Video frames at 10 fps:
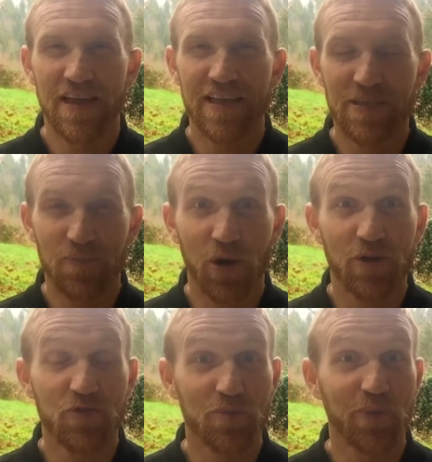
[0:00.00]
Is it
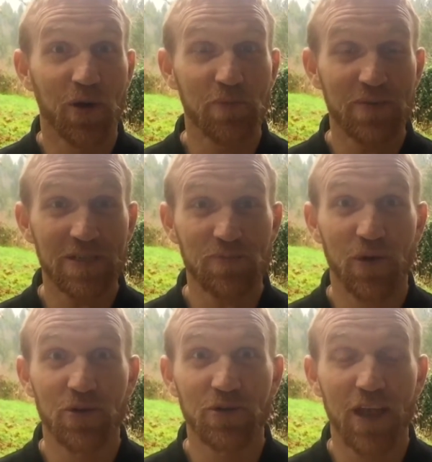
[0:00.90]
part of your purpose,
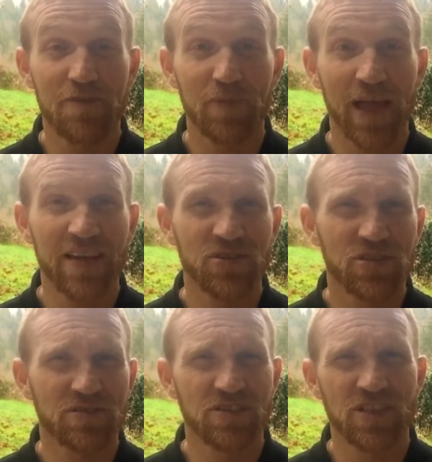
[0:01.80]
part of your life plan, or is
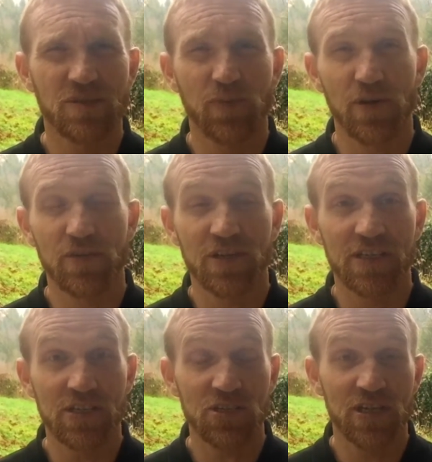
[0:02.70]
it just part of the
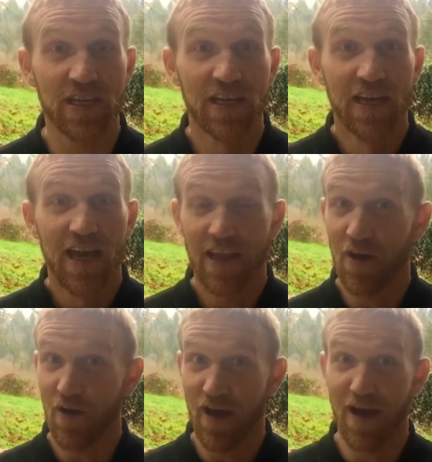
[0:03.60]
conditioning? And
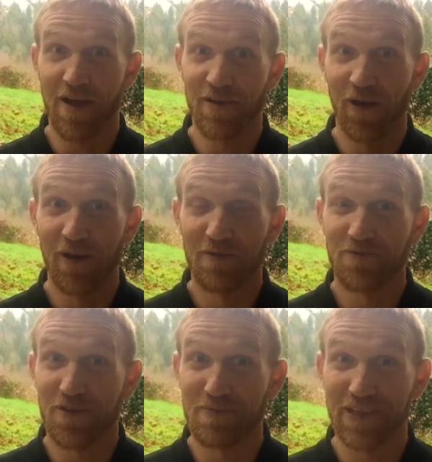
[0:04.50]
now, I'm a
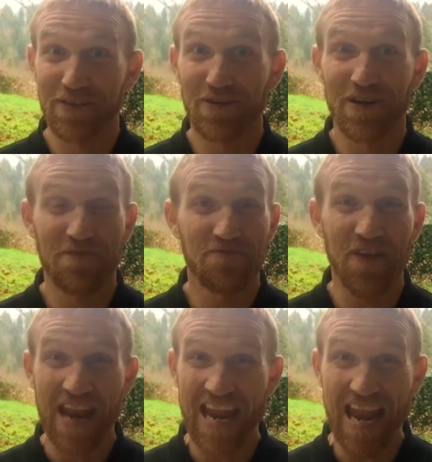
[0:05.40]
firm believer in a
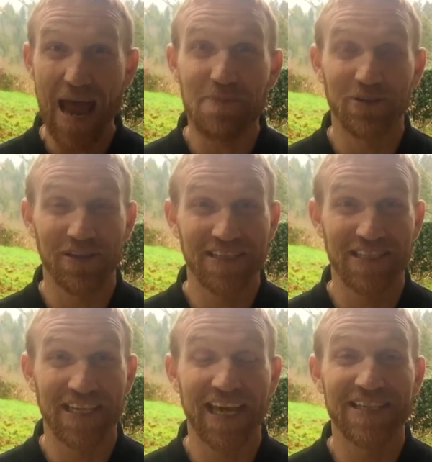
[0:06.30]
phenomenal
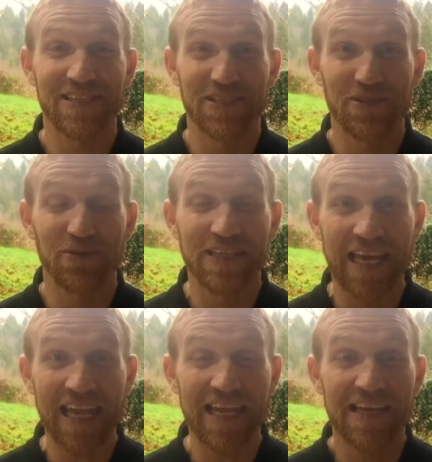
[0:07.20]
education, so
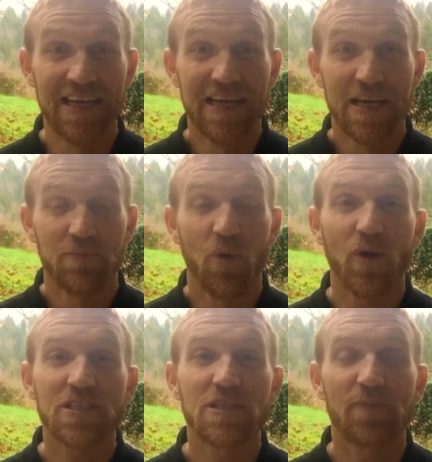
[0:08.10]
get it, but
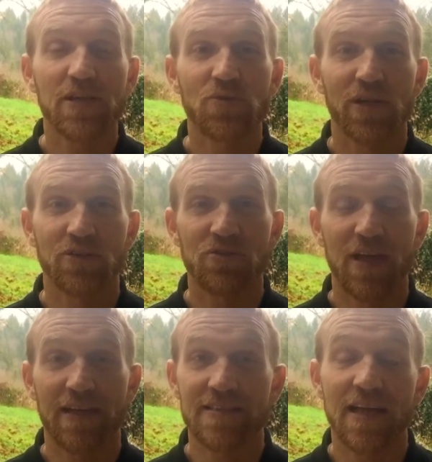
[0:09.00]
what's the best way to do
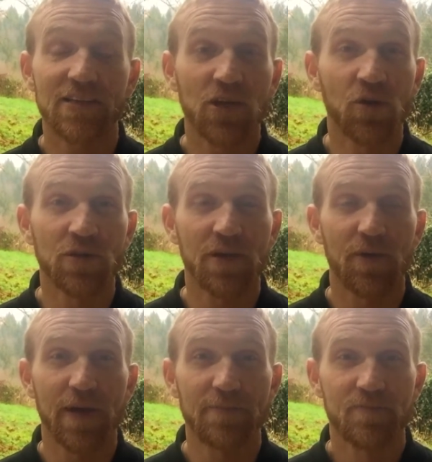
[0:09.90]
that? It's not the only
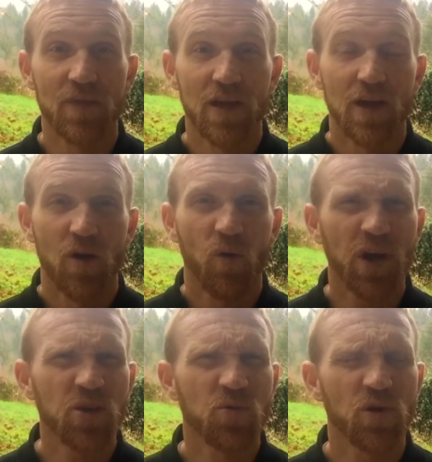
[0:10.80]
way.
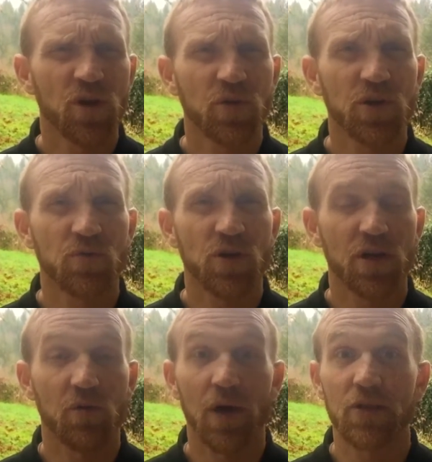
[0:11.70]
Why do you work where you
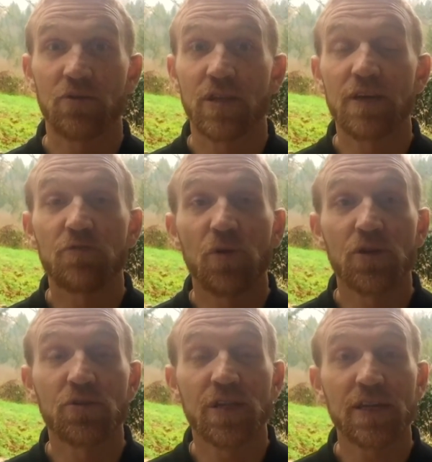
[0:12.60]
work? Why do you live where
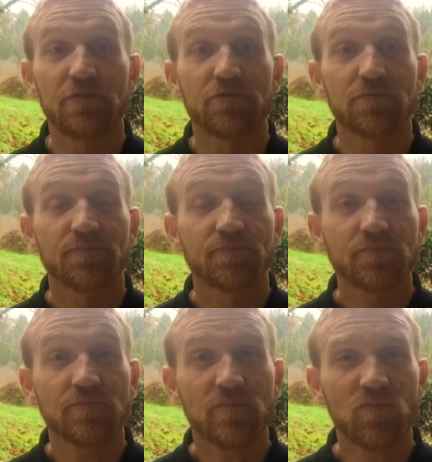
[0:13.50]
you live?
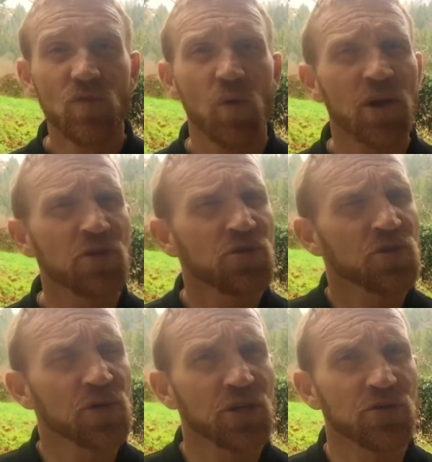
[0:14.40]
Why do you
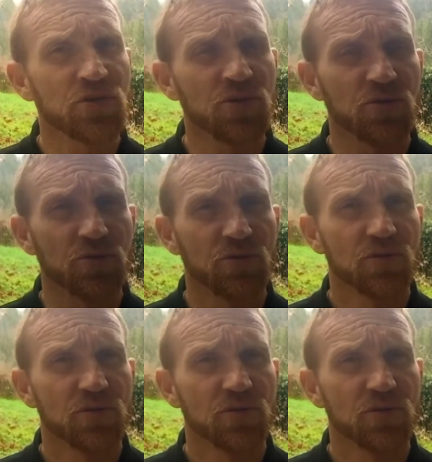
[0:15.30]
do what you do,